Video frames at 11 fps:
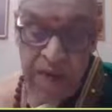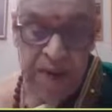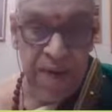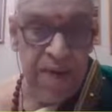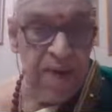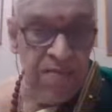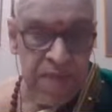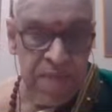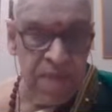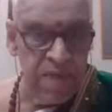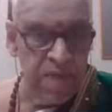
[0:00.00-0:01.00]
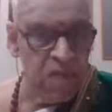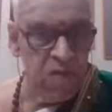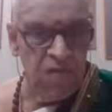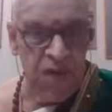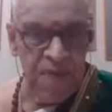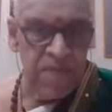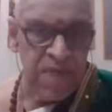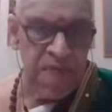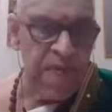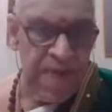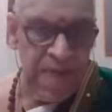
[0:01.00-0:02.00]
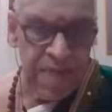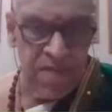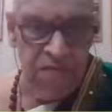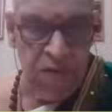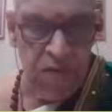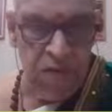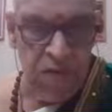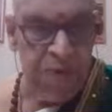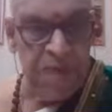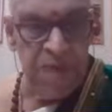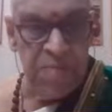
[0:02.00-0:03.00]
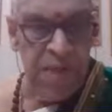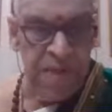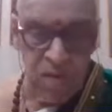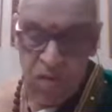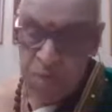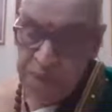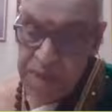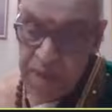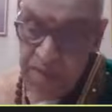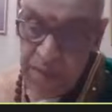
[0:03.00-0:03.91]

neck, and waist area, you find three lines for superior men and superior